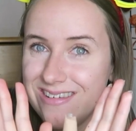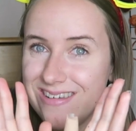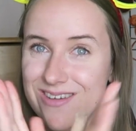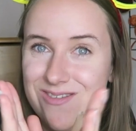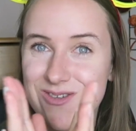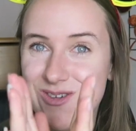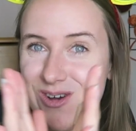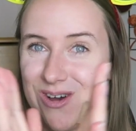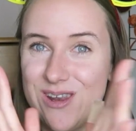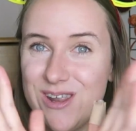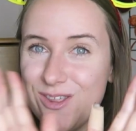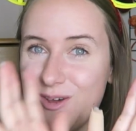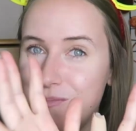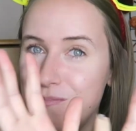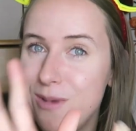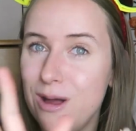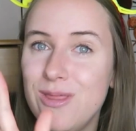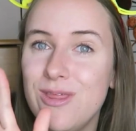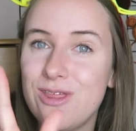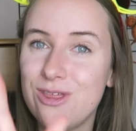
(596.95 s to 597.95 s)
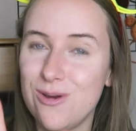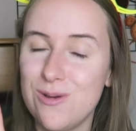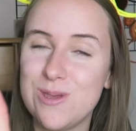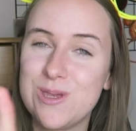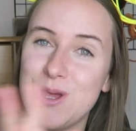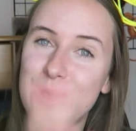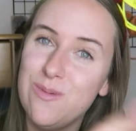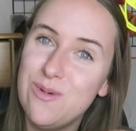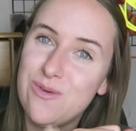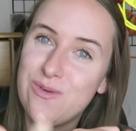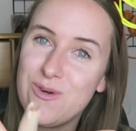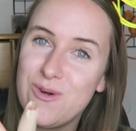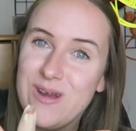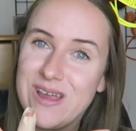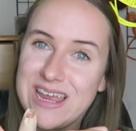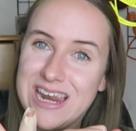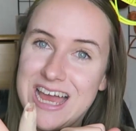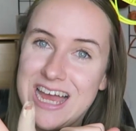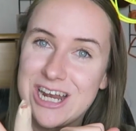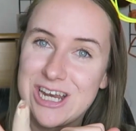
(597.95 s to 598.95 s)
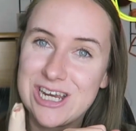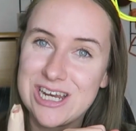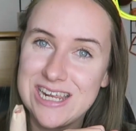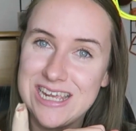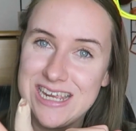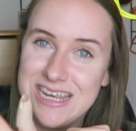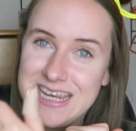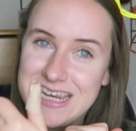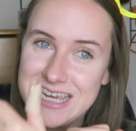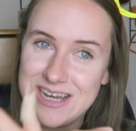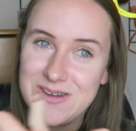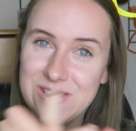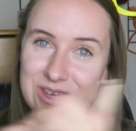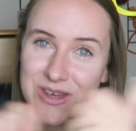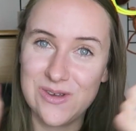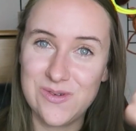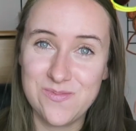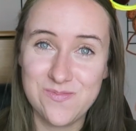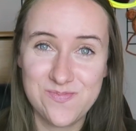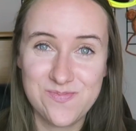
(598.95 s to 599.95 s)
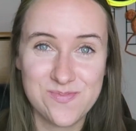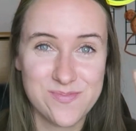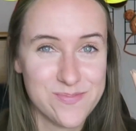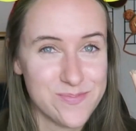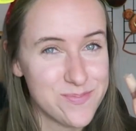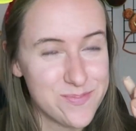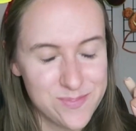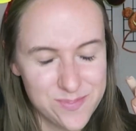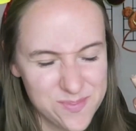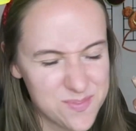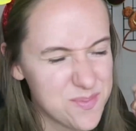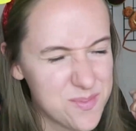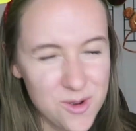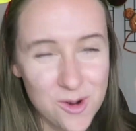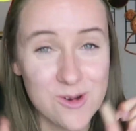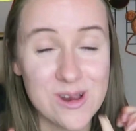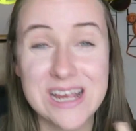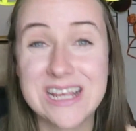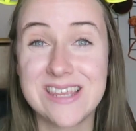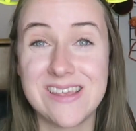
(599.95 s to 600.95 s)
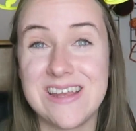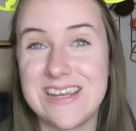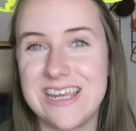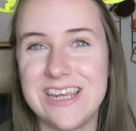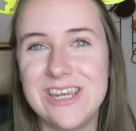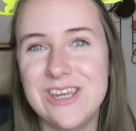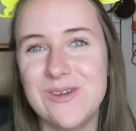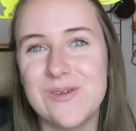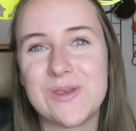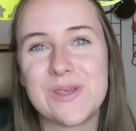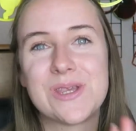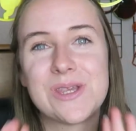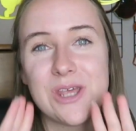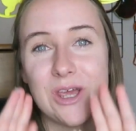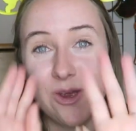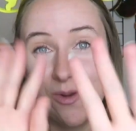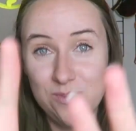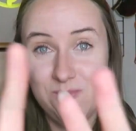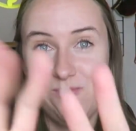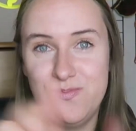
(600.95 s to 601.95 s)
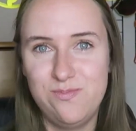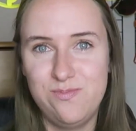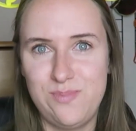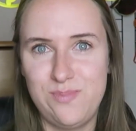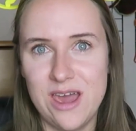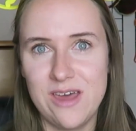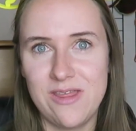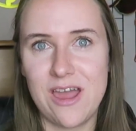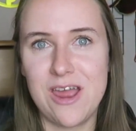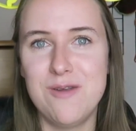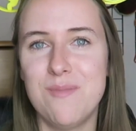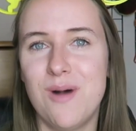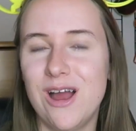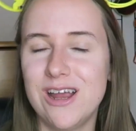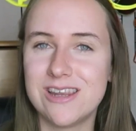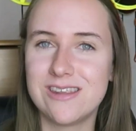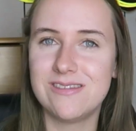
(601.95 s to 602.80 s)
I've got another month or so before I can actually tell you more exciting news, so bear that in mind.